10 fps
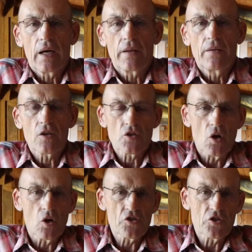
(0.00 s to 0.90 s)
There's
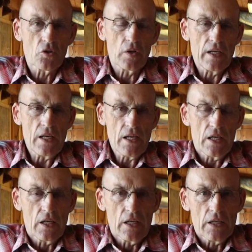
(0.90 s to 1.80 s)
also a
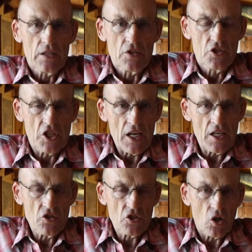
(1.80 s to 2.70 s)

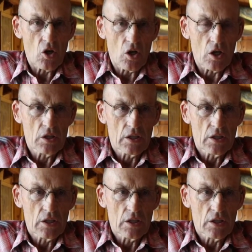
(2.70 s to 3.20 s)
chainsaw